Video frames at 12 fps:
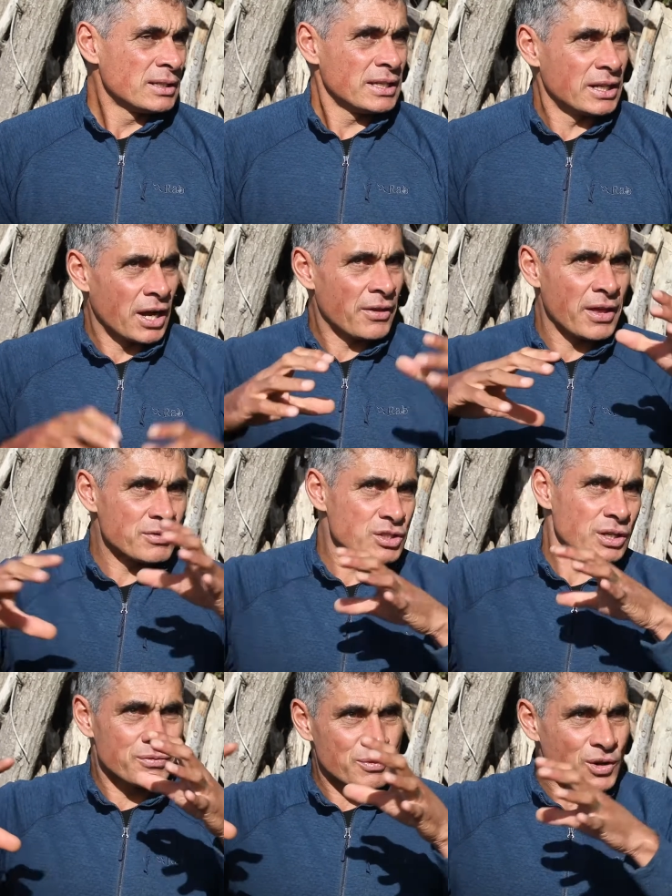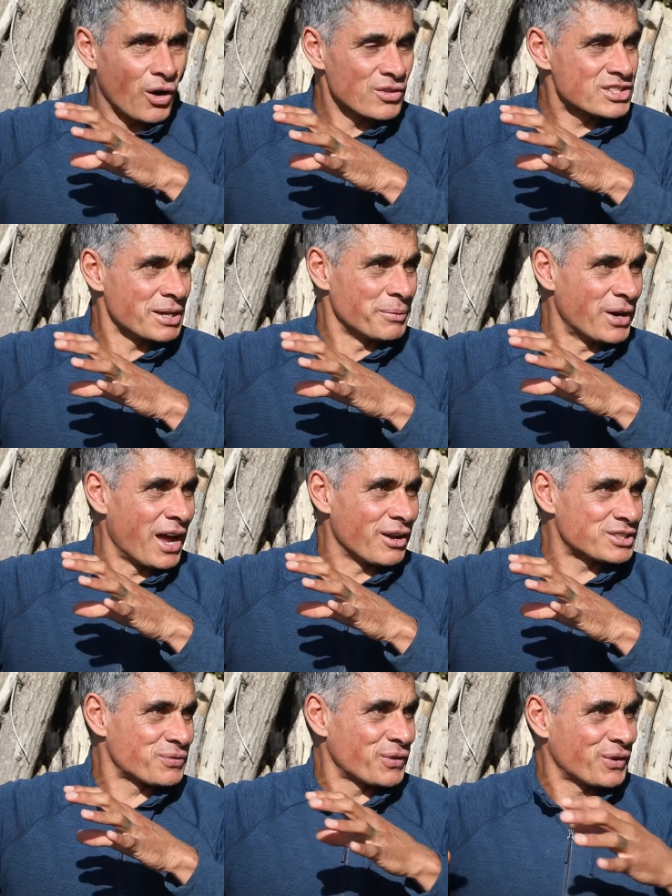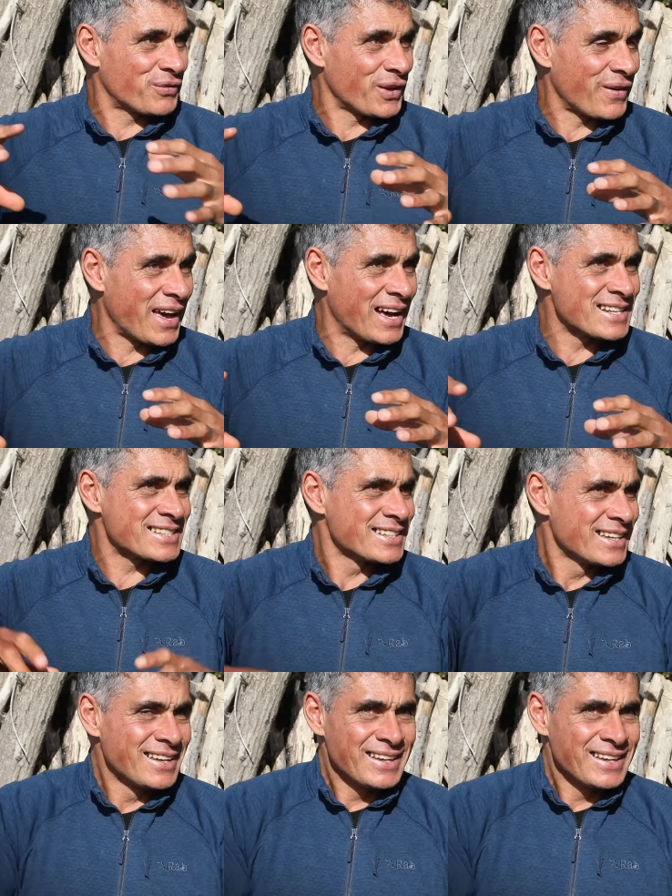they've sort of gone somewhere else for a few hours.